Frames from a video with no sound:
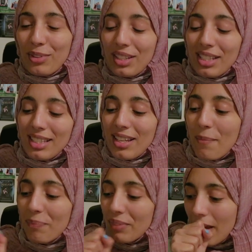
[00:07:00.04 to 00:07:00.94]
for this
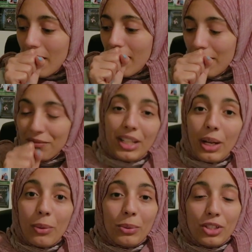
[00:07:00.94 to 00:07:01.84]
um,
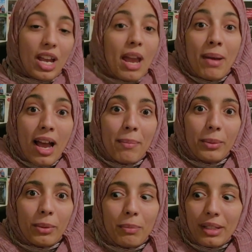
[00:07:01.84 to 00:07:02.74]
video, which I'm happy
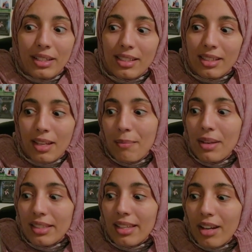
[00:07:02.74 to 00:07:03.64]
with because it
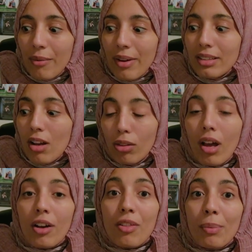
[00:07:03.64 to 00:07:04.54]
means that I read a
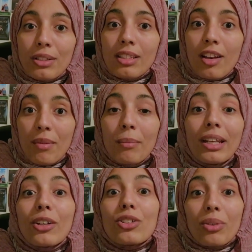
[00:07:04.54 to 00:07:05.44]
lot of the books that I've been
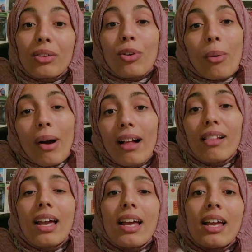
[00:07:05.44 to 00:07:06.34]
meaning to read for a while.
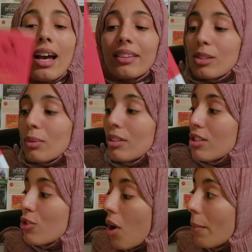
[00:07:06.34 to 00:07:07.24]
And this one
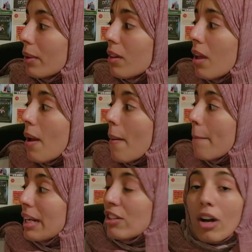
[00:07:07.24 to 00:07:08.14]
is Trouble
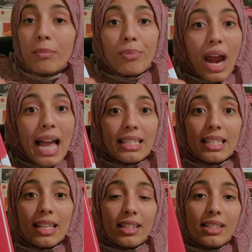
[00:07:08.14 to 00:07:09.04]
by Non
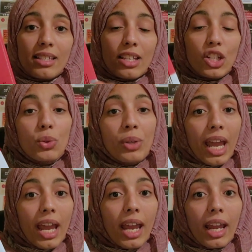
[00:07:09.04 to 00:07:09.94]
Pratt. This is a
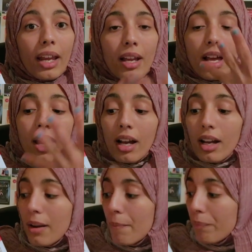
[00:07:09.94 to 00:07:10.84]
UK
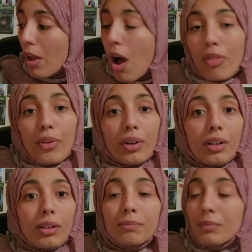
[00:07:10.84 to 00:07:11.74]
um,
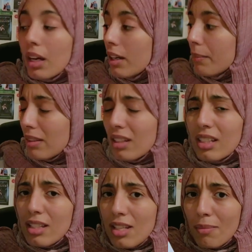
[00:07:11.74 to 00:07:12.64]
author. Um, I think
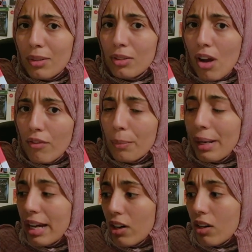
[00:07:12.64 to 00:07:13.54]
it's a debut novel
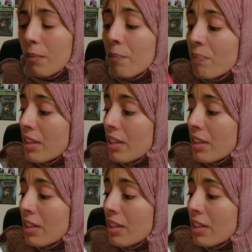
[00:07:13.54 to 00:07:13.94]
by her